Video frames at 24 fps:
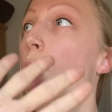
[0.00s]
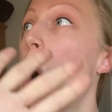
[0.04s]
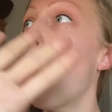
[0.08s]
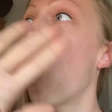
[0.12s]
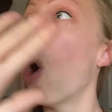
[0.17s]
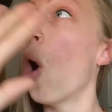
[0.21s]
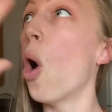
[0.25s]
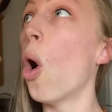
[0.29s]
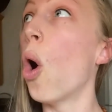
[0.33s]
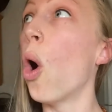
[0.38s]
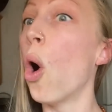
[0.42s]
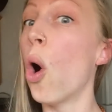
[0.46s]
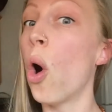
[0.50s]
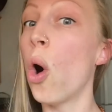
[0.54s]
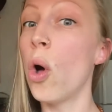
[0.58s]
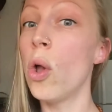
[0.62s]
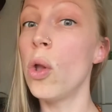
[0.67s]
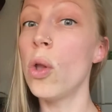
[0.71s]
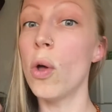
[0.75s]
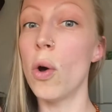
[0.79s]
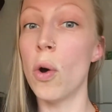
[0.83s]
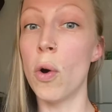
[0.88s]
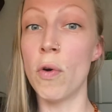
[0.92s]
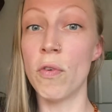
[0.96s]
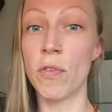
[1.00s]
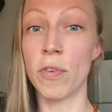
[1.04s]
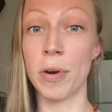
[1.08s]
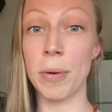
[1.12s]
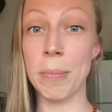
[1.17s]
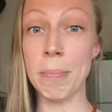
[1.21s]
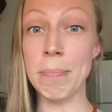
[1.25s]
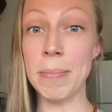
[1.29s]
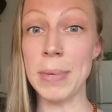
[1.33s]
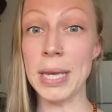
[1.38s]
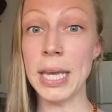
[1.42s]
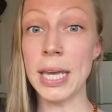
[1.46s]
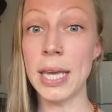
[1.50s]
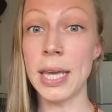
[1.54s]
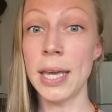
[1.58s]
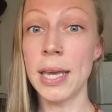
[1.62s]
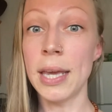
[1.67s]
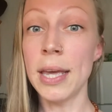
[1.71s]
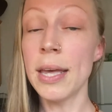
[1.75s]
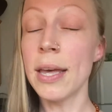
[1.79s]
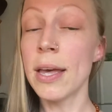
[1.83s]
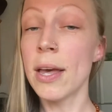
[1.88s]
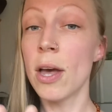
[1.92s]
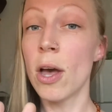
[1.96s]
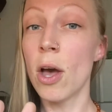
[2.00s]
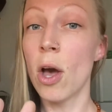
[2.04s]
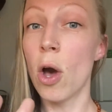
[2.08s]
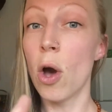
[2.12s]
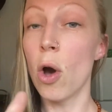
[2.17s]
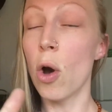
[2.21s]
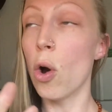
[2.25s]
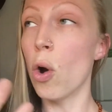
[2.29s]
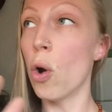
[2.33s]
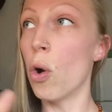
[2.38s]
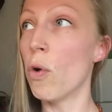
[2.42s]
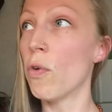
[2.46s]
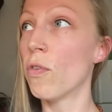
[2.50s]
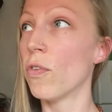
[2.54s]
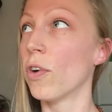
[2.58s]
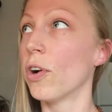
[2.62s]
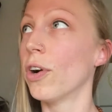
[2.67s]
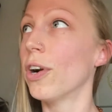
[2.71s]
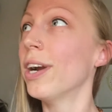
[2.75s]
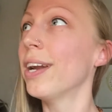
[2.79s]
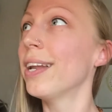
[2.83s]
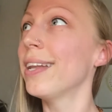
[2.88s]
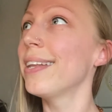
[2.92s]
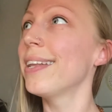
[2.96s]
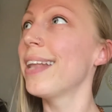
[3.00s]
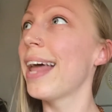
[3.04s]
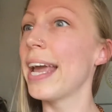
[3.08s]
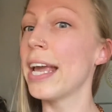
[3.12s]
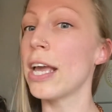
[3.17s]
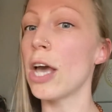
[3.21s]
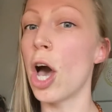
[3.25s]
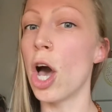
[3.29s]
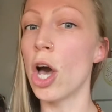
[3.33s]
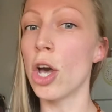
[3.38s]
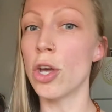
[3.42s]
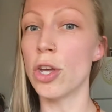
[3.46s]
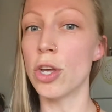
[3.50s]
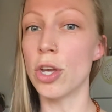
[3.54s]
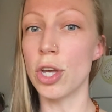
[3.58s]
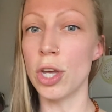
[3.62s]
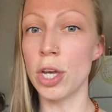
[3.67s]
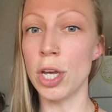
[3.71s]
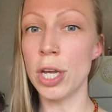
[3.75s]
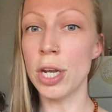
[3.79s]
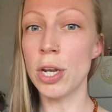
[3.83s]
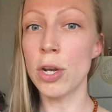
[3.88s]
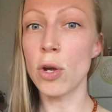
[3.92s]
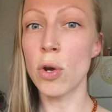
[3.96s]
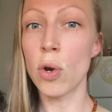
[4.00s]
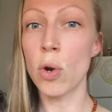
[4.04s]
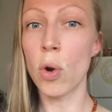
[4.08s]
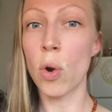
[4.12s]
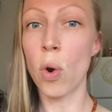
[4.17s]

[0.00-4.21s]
all over me, over like a good